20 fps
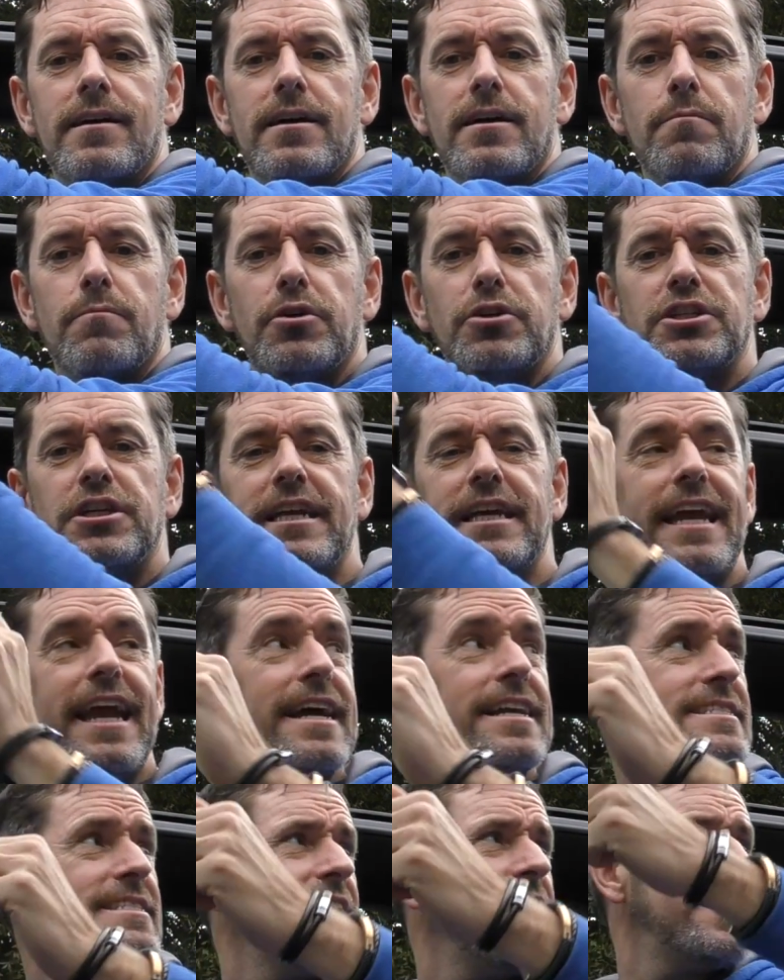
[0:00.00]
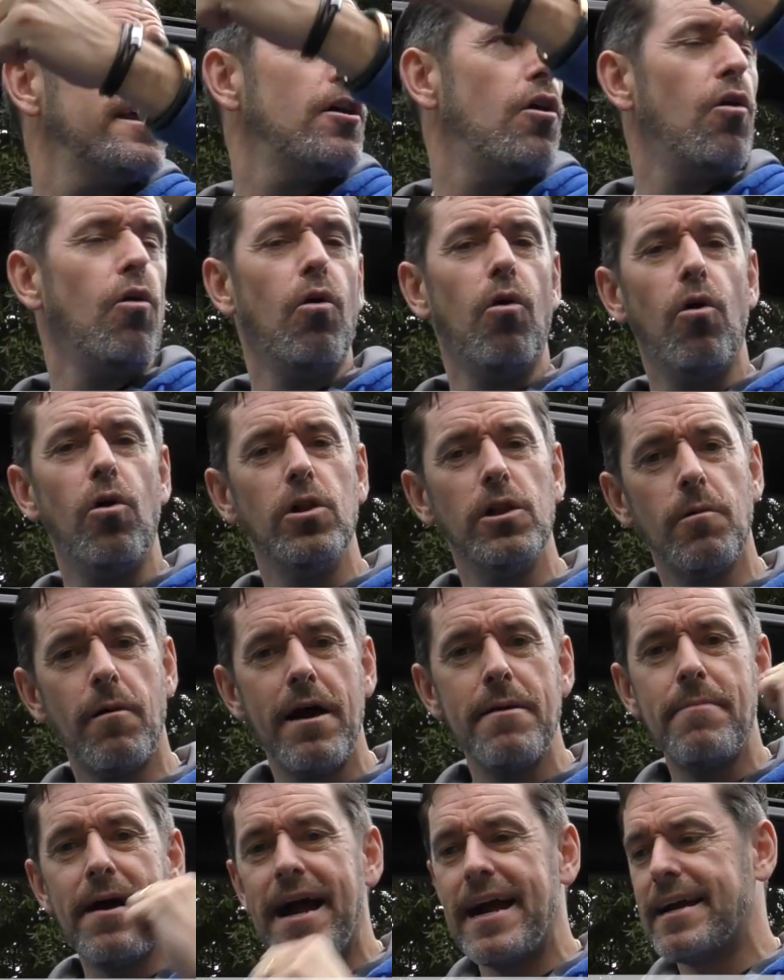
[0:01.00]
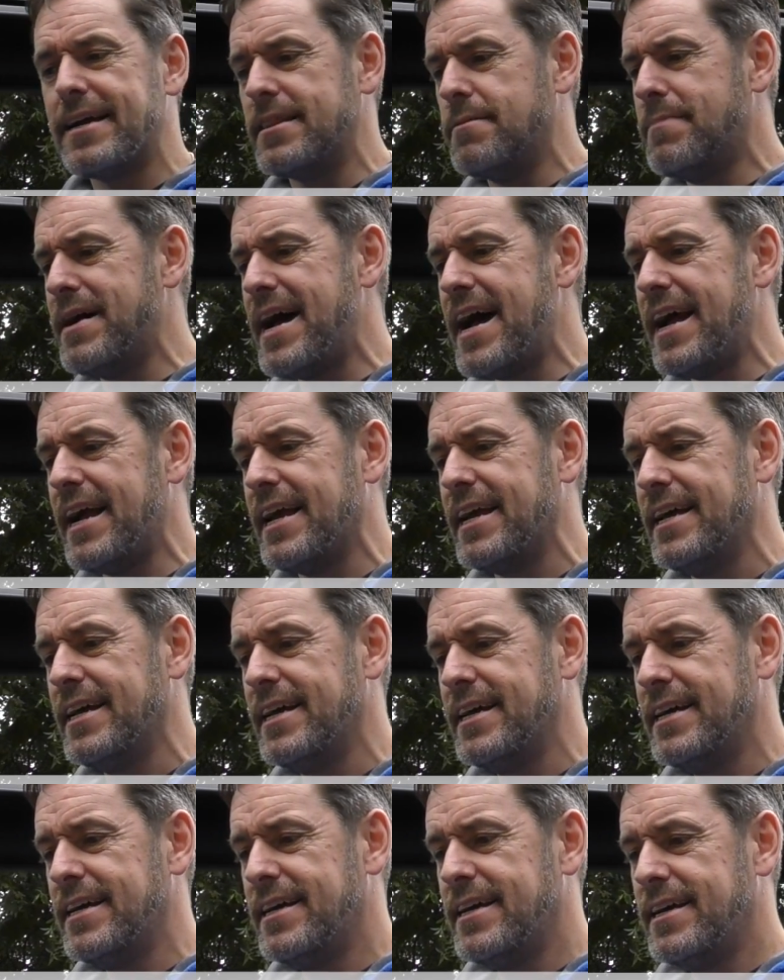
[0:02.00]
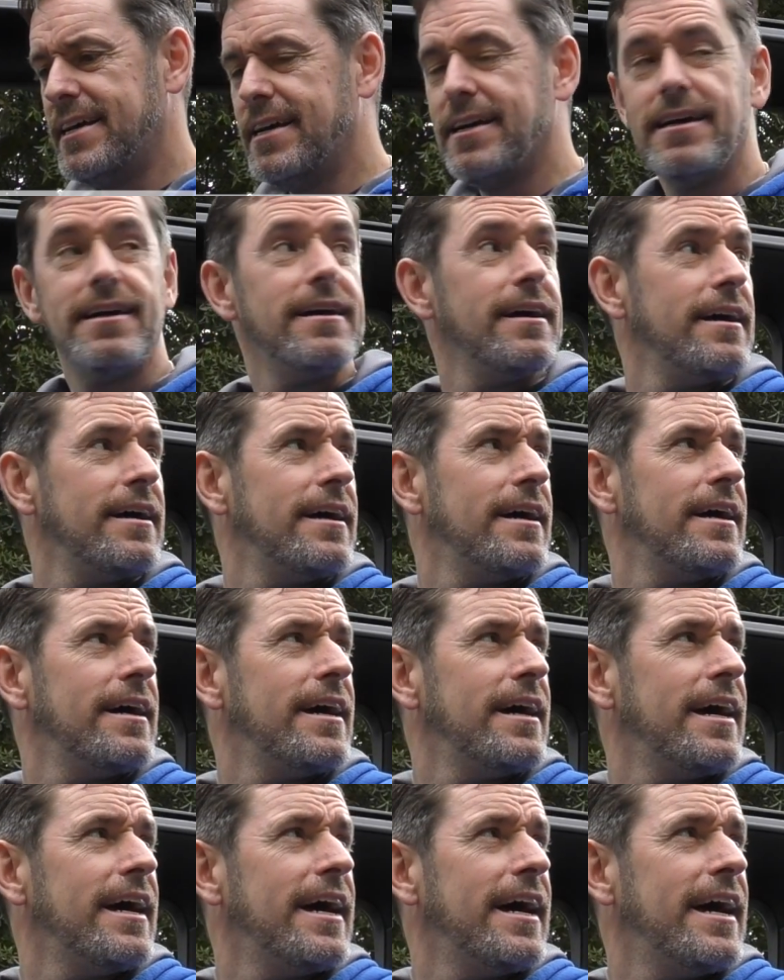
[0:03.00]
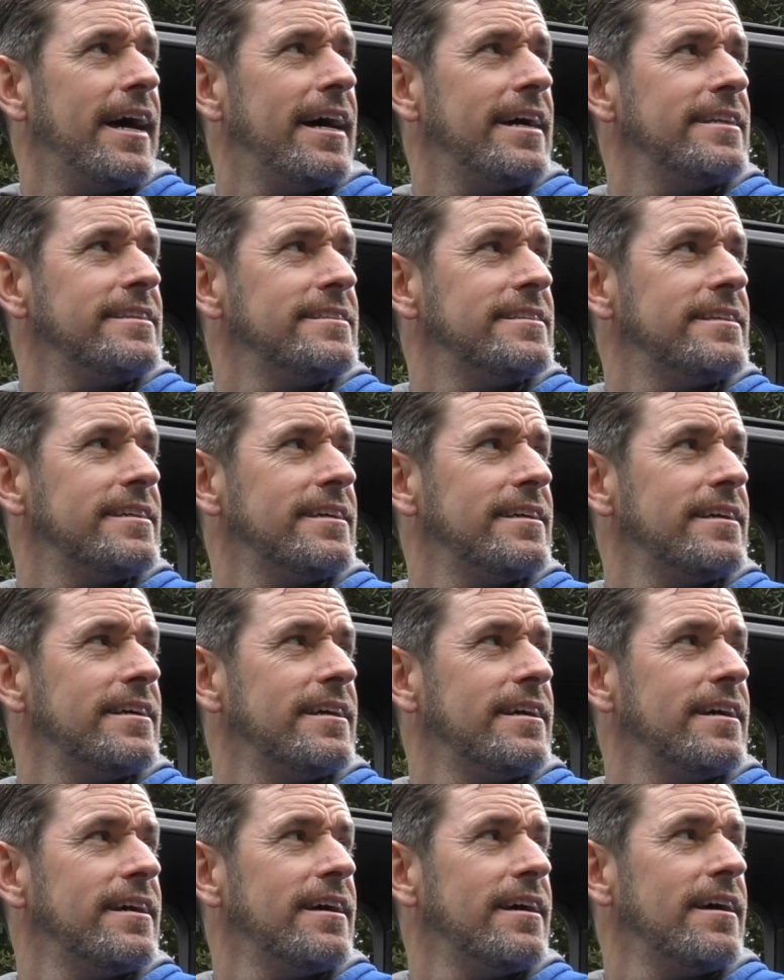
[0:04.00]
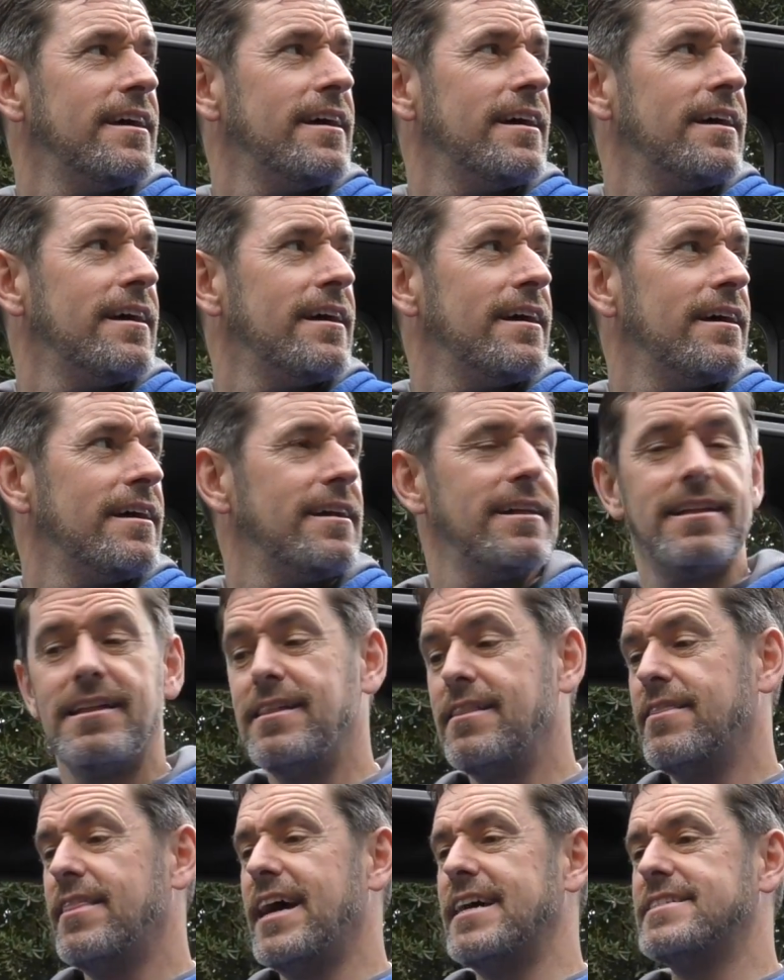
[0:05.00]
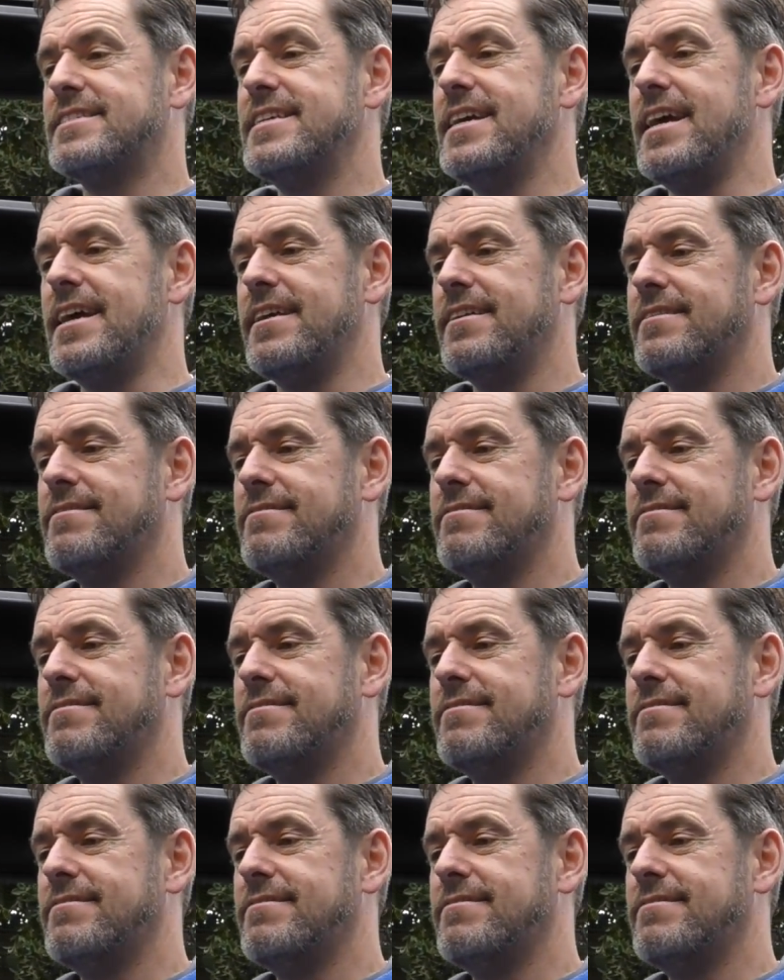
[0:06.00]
Push it again to get it all the way back at the back. And that's it.